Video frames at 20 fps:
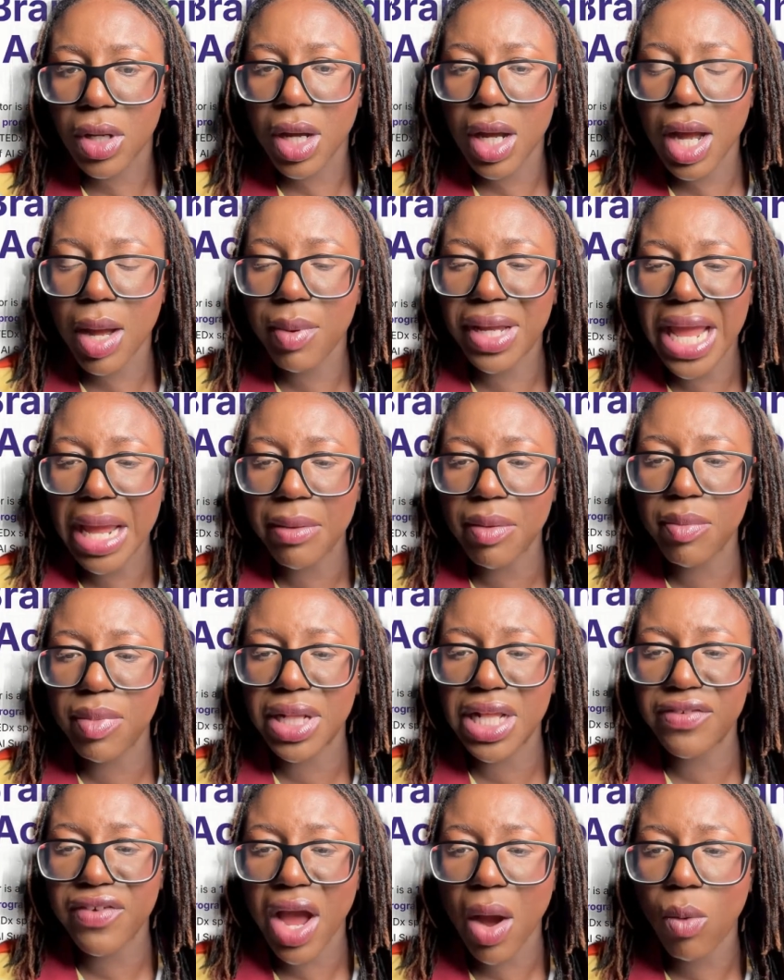I became a
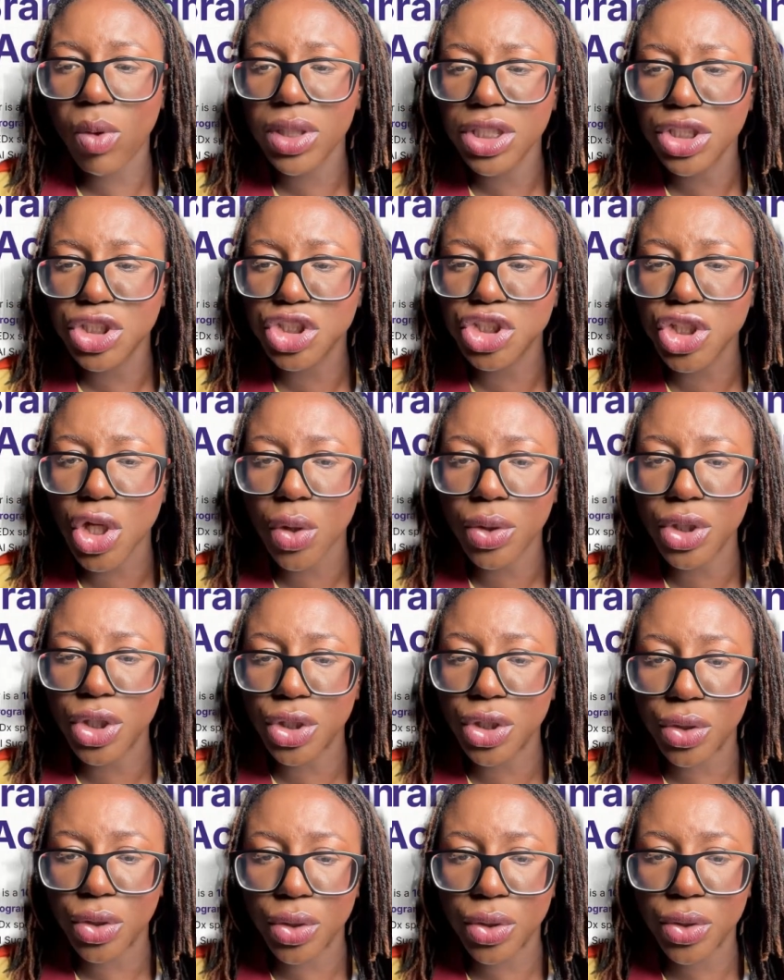believer. I want to show
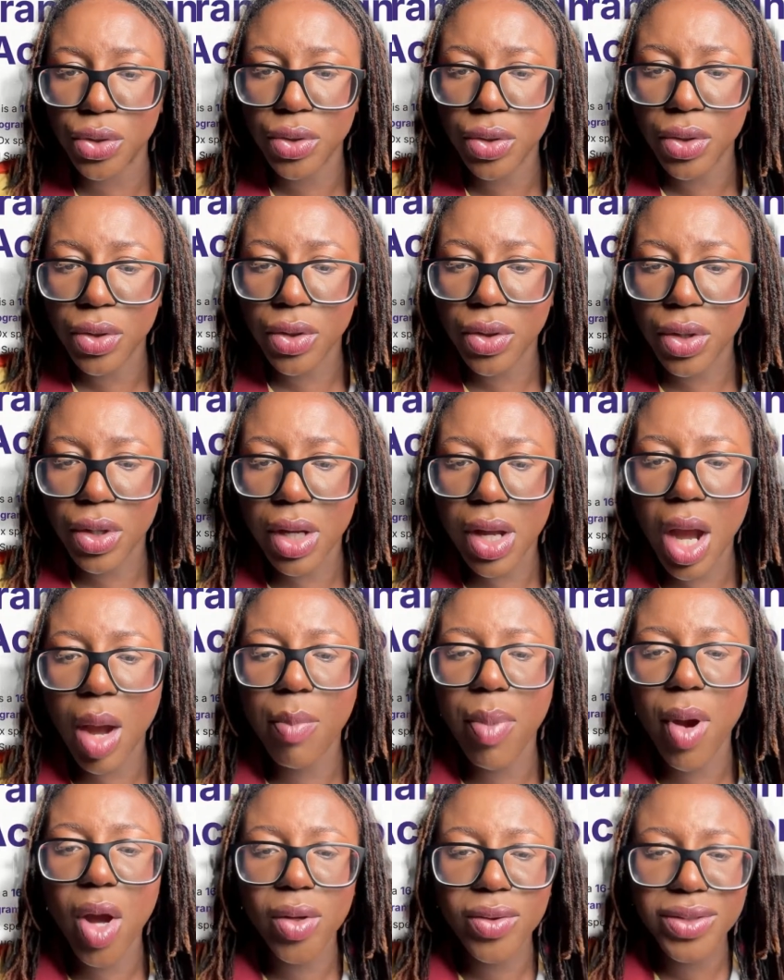you a
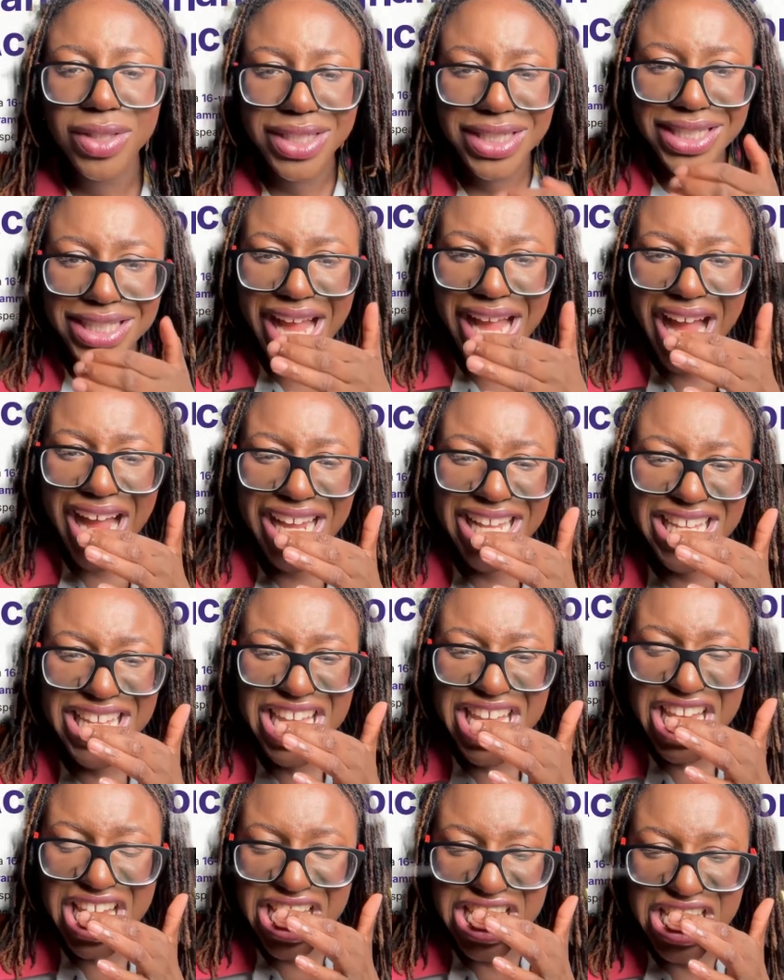post that I
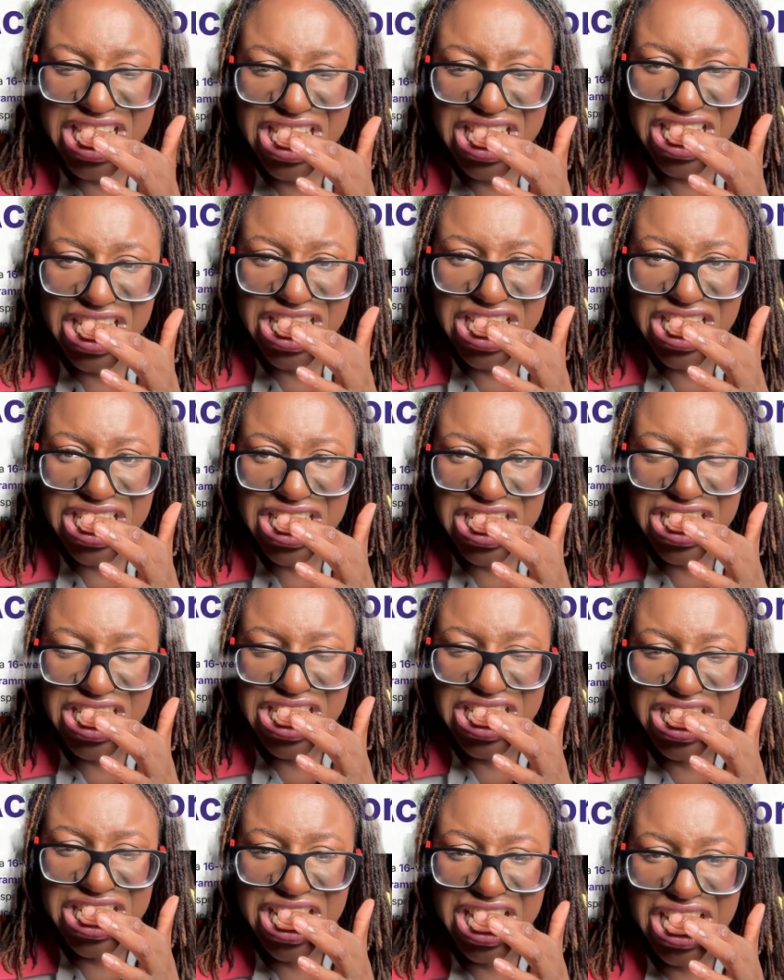did
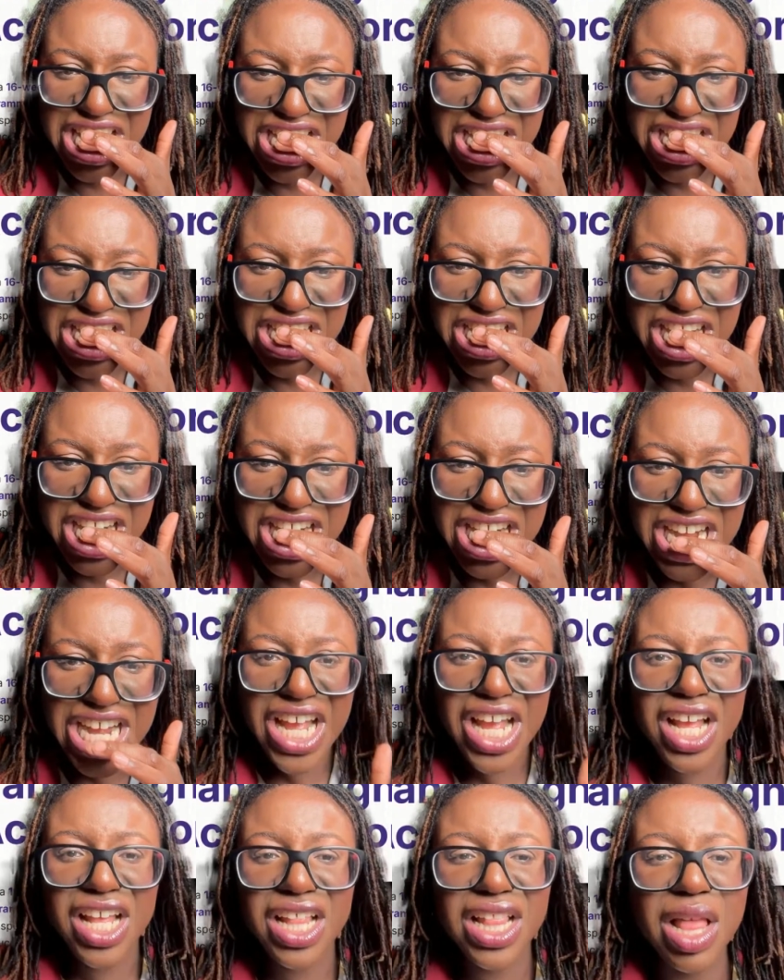today.
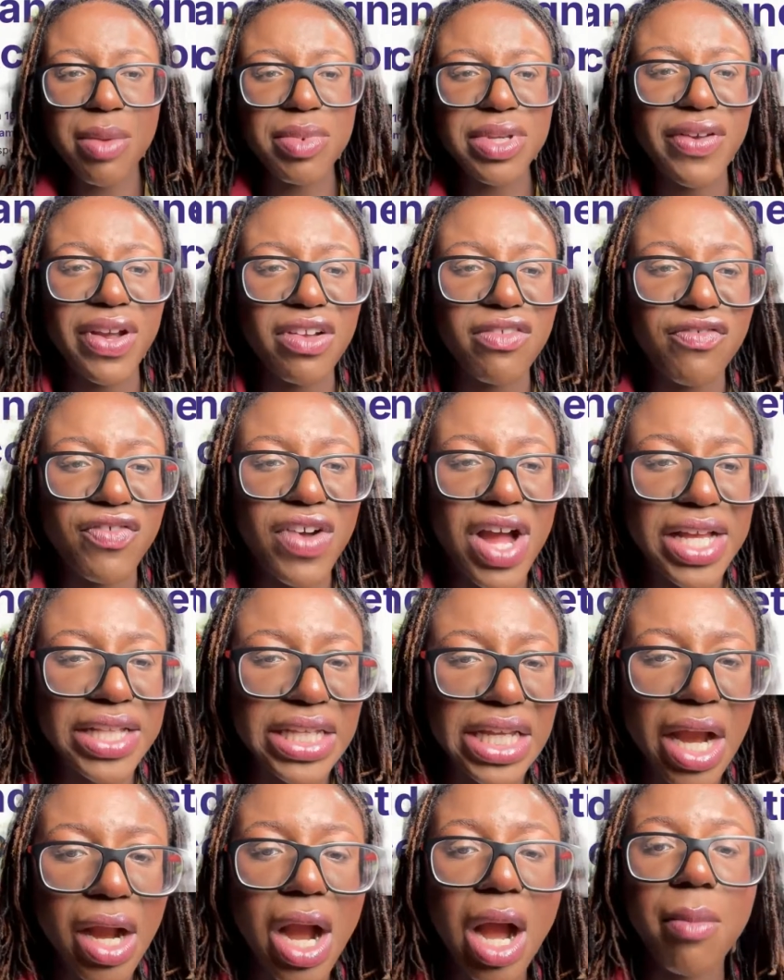Let me see if I can find
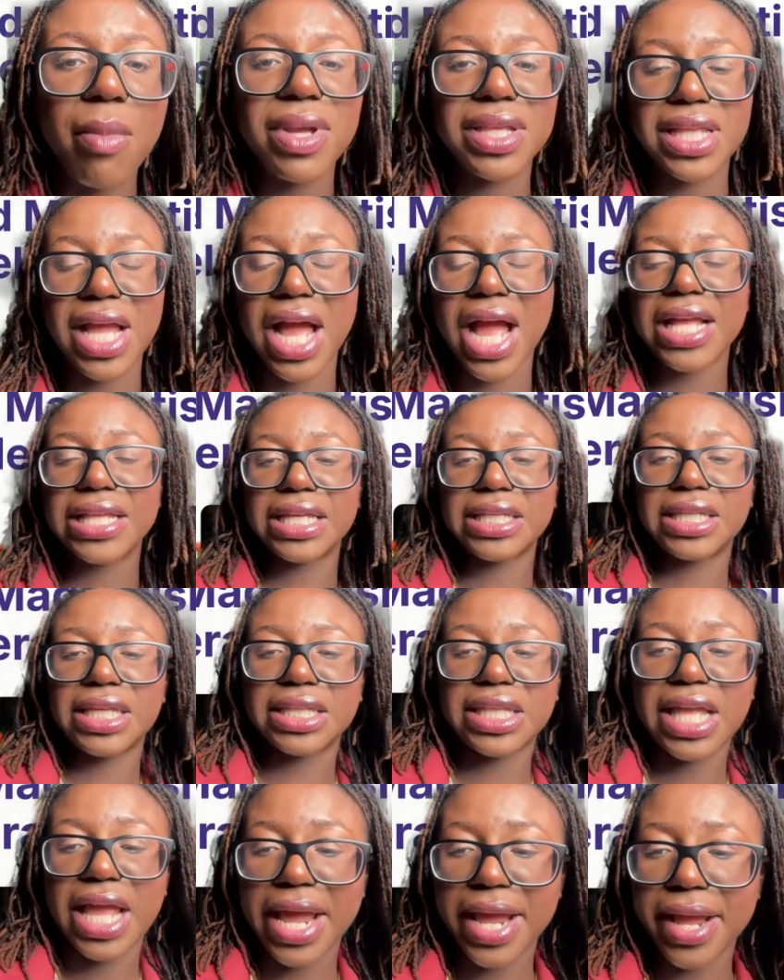it. A comment that I did
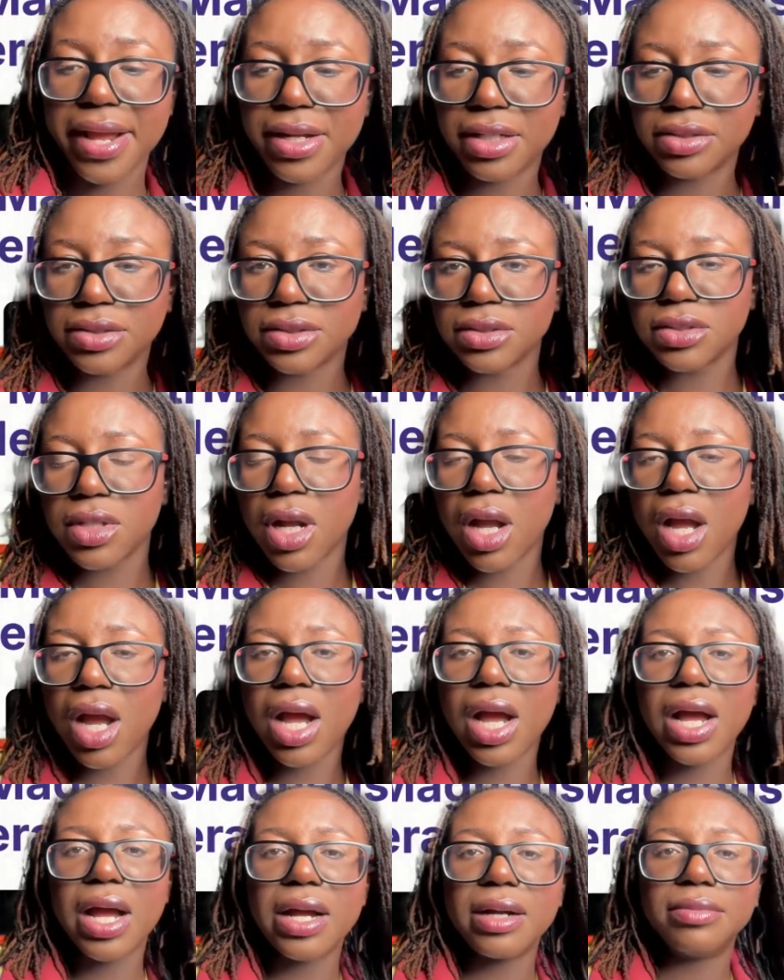today.
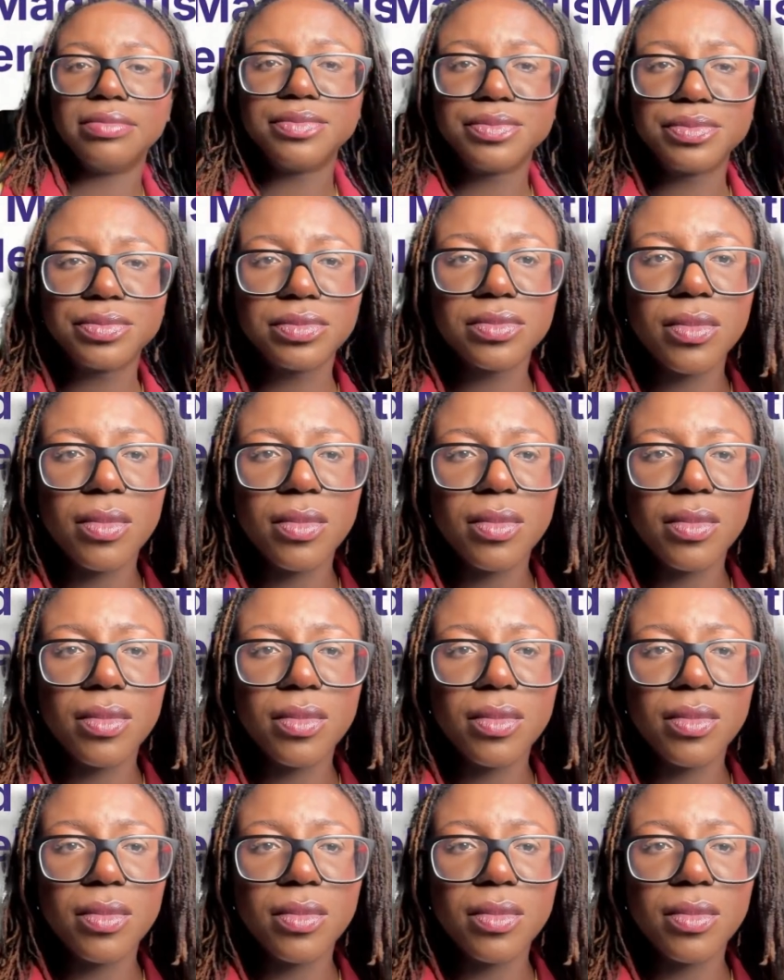Um,